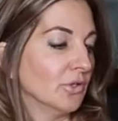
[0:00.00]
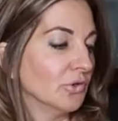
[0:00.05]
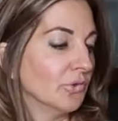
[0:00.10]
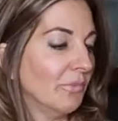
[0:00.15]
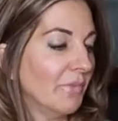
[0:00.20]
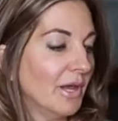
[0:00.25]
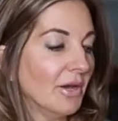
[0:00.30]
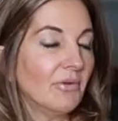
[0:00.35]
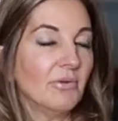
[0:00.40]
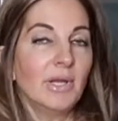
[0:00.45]
To
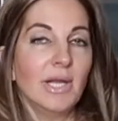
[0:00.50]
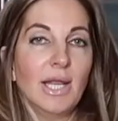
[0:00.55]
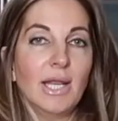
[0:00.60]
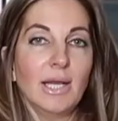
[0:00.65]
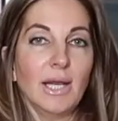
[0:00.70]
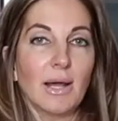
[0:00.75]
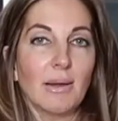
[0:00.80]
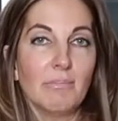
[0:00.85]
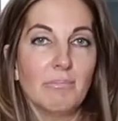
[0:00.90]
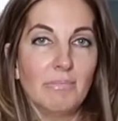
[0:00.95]

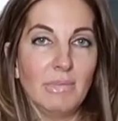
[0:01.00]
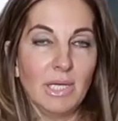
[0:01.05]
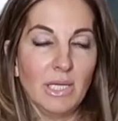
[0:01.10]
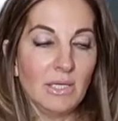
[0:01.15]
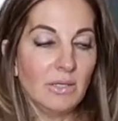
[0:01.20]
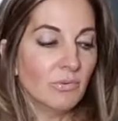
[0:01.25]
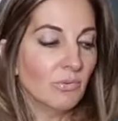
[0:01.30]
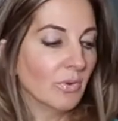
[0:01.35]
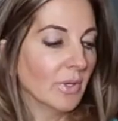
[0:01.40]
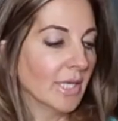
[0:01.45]
marinate our
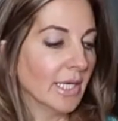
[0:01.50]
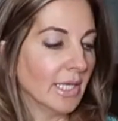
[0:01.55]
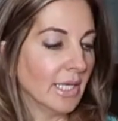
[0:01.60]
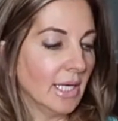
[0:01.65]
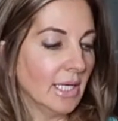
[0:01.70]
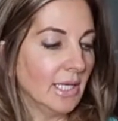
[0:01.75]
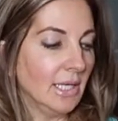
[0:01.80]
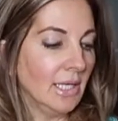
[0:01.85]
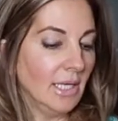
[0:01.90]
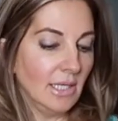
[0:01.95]
meat, we're gonna
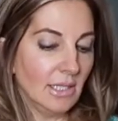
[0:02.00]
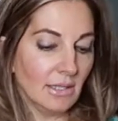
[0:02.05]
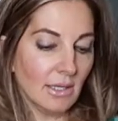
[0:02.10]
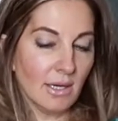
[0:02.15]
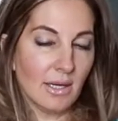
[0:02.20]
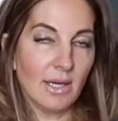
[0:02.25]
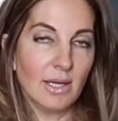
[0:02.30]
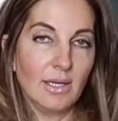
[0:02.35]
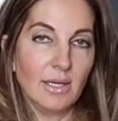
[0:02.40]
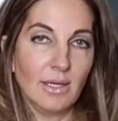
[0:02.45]
need
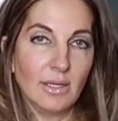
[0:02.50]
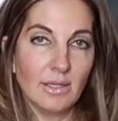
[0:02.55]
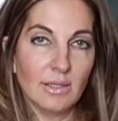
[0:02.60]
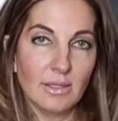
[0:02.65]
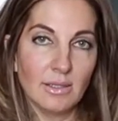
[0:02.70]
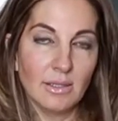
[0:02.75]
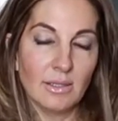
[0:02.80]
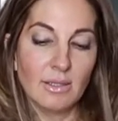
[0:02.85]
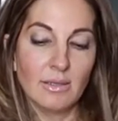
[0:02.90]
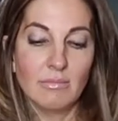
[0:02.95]
onion,
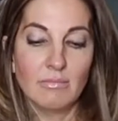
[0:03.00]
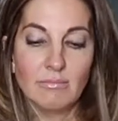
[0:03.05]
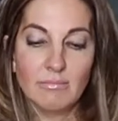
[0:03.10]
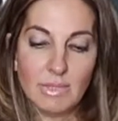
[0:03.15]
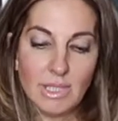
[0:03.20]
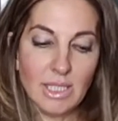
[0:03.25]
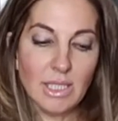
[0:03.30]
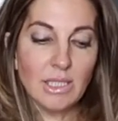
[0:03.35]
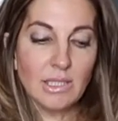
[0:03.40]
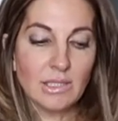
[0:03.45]

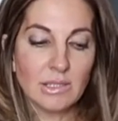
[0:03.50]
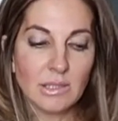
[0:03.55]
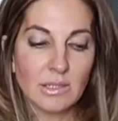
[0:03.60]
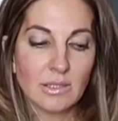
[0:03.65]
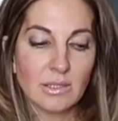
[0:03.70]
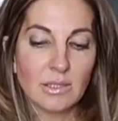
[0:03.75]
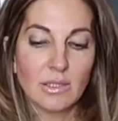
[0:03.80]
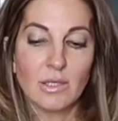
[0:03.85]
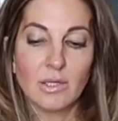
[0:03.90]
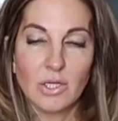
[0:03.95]
meat,
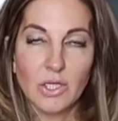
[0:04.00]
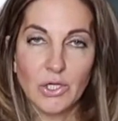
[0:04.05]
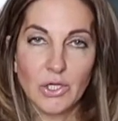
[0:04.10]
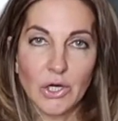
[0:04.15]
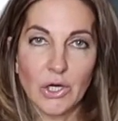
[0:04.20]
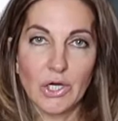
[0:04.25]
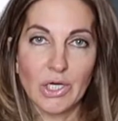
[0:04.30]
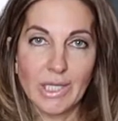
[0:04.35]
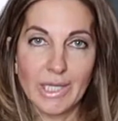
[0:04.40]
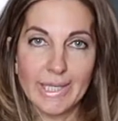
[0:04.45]

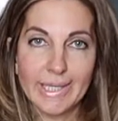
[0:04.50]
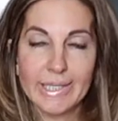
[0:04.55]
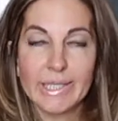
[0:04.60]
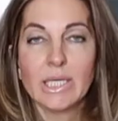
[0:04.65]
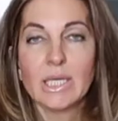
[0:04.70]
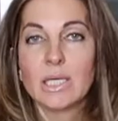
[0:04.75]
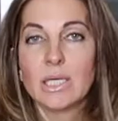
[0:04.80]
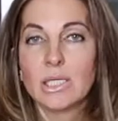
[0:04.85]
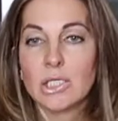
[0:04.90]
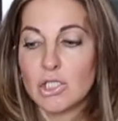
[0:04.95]
garlic,
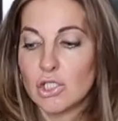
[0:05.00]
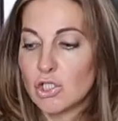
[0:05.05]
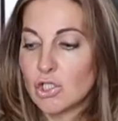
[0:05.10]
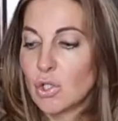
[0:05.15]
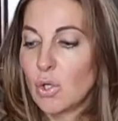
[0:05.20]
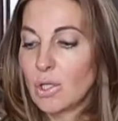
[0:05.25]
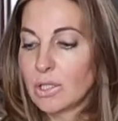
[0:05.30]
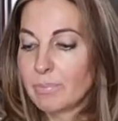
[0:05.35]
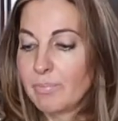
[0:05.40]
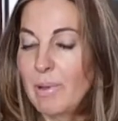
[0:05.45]

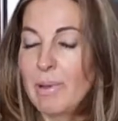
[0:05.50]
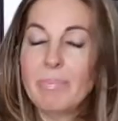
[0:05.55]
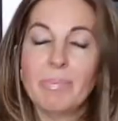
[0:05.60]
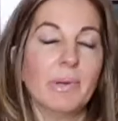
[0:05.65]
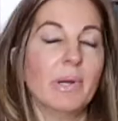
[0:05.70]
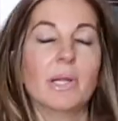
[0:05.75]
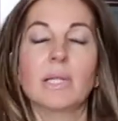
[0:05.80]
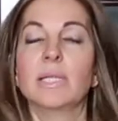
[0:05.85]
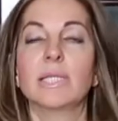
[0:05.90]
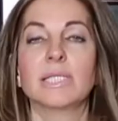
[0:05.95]
salt, pepper,
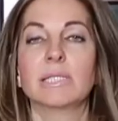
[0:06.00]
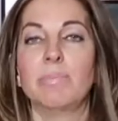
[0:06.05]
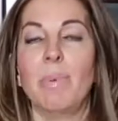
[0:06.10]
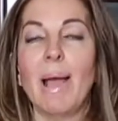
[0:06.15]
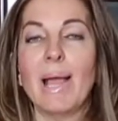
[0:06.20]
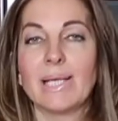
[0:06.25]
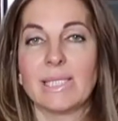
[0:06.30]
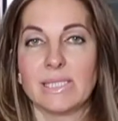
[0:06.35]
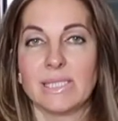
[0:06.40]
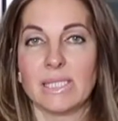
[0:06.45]
and the
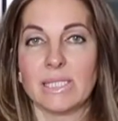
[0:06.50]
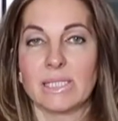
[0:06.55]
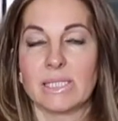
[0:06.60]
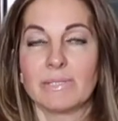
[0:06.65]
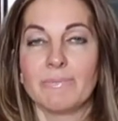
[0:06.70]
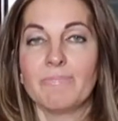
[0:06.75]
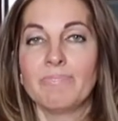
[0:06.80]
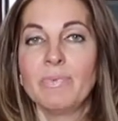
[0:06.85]
spices.